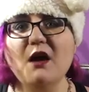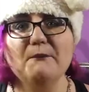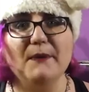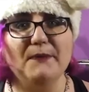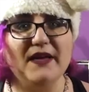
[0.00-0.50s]

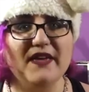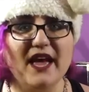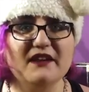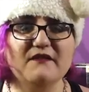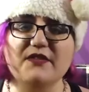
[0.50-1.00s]
But by the
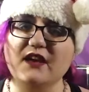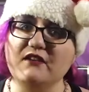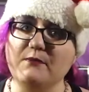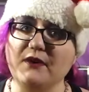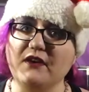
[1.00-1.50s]
end of the
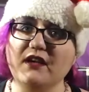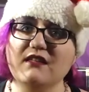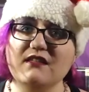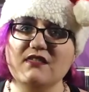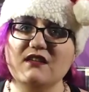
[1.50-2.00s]

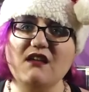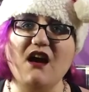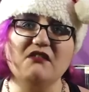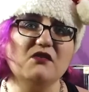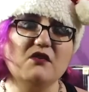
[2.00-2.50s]
experience, the
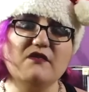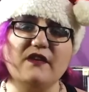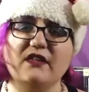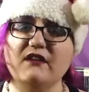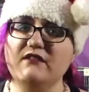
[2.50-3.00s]
Doctor is
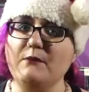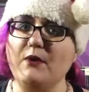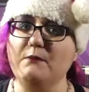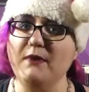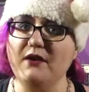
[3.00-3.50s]
feeling
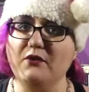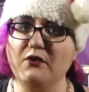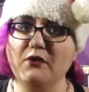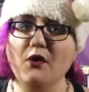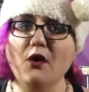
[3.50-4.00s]
somewhat
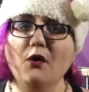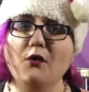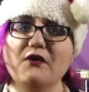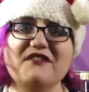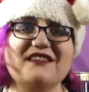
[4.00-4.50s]
better,
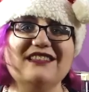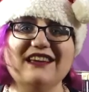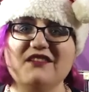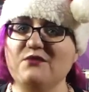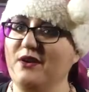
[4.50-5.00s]
or is at
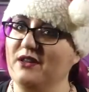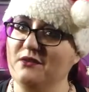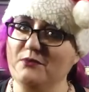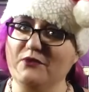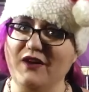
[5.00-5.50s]
least ready
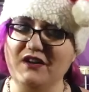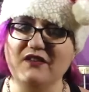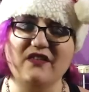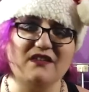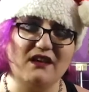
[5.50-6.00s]
to move on
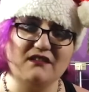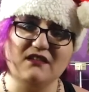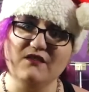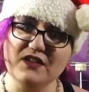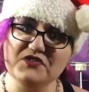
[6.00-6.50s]
to the next
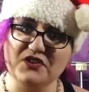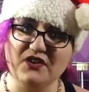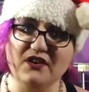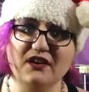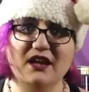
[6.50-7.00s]

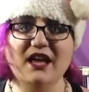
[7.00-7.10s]
adventure.